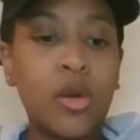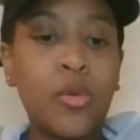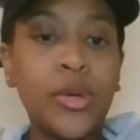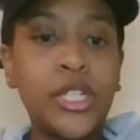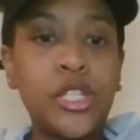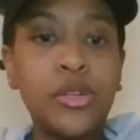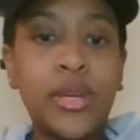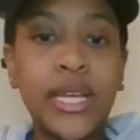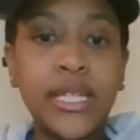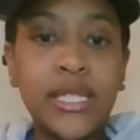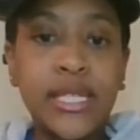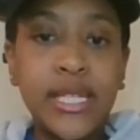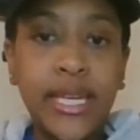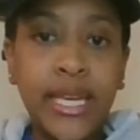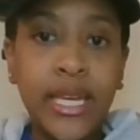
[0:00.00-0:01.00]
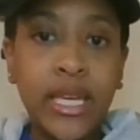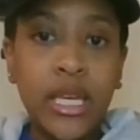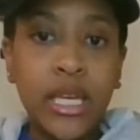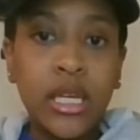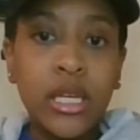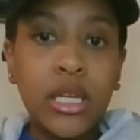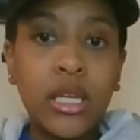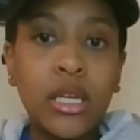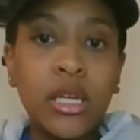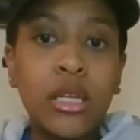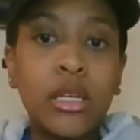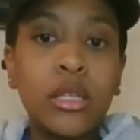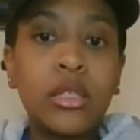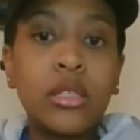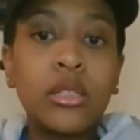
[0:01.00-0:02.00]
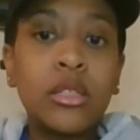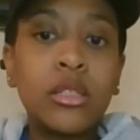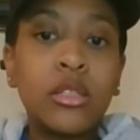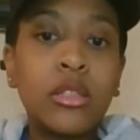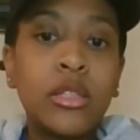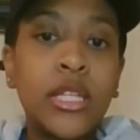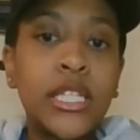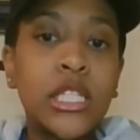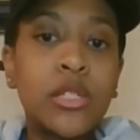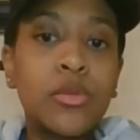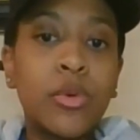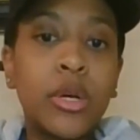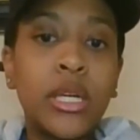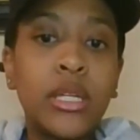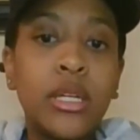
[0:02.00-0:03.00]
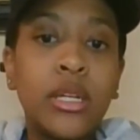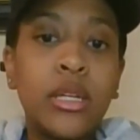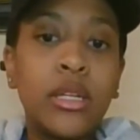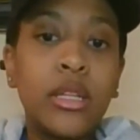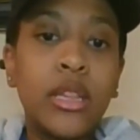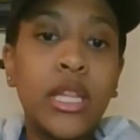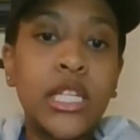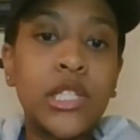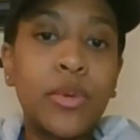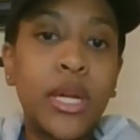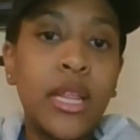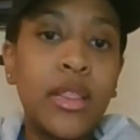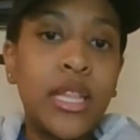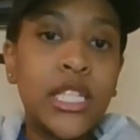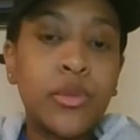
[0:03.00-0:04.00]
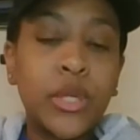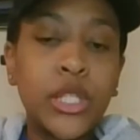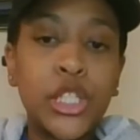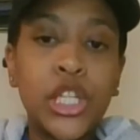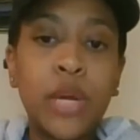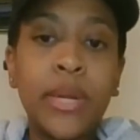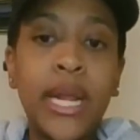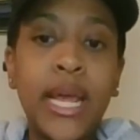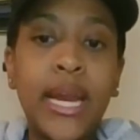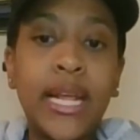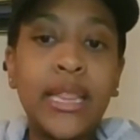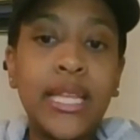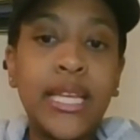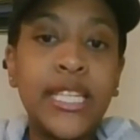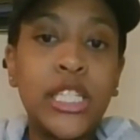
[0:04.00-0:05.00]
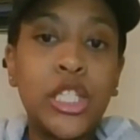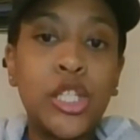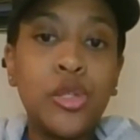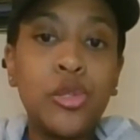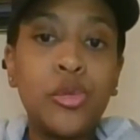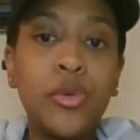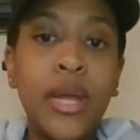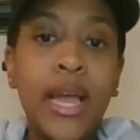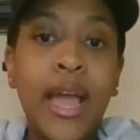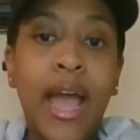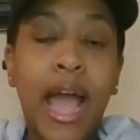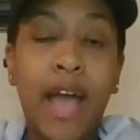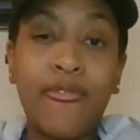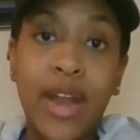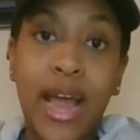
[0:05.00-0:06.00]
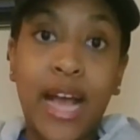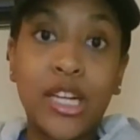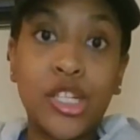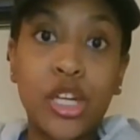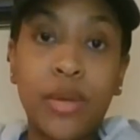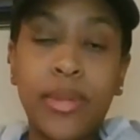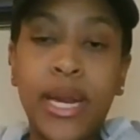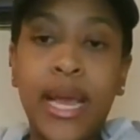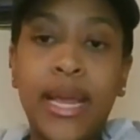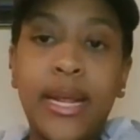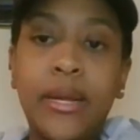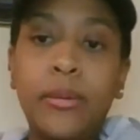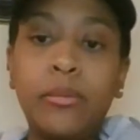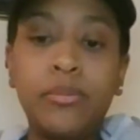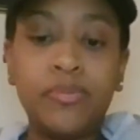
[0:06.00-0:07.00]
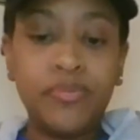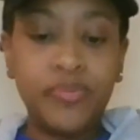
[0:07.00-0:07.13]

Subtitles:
which you can see. This one, and this one germinated. These 2 have not germinated.